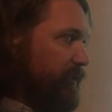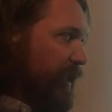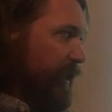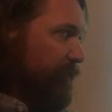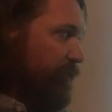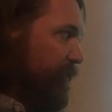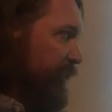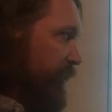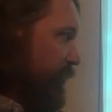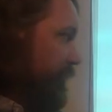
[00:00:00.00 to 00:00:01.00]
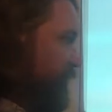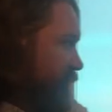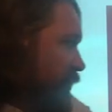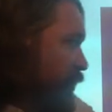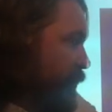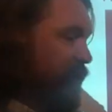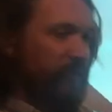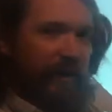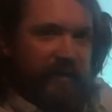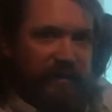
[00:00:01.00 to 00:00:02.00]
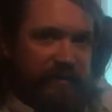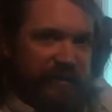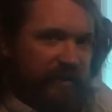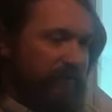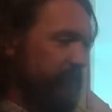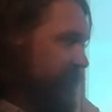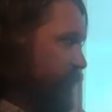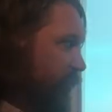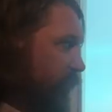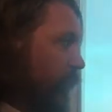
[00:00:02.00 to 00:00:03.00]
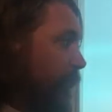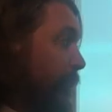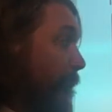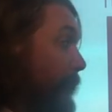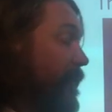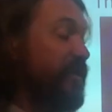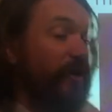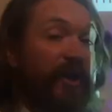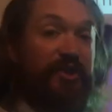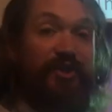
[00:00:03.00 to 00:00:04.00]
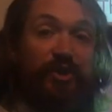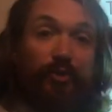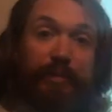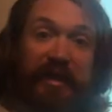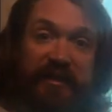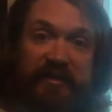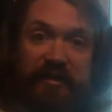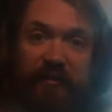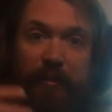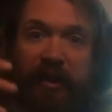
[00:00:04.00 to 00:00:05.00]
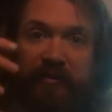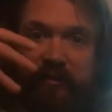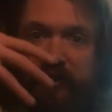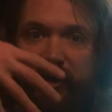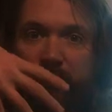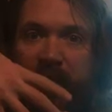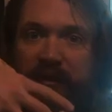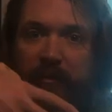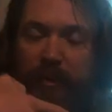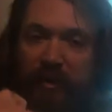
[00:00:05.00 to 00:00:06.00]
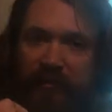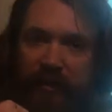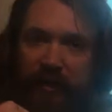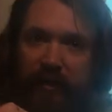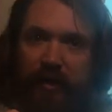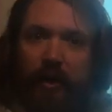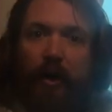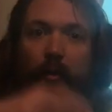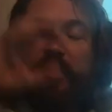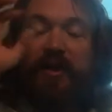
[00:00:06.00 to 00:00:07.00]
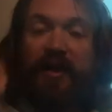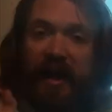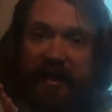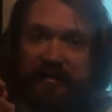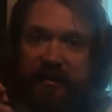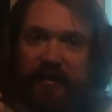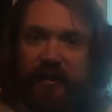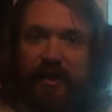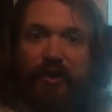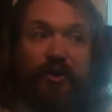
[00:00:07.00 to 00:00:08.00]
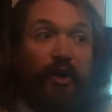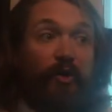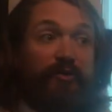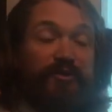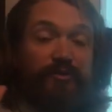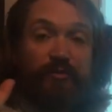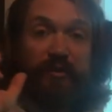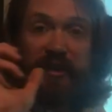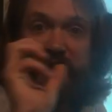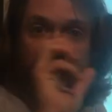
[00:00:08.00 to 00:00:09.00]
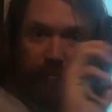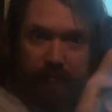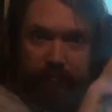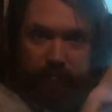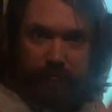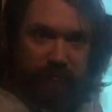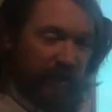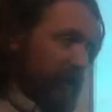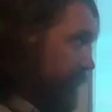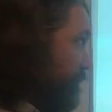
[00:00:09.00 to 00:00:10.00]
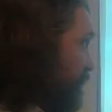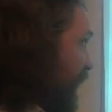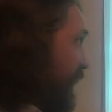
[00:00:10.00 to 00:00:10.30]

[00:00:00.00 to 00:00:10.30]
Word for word: That came from right there. There's a little bit of red that's missing from this one. But they're like two pieces of a puzzle that go together perfectly. When light goes through lithium, okay, that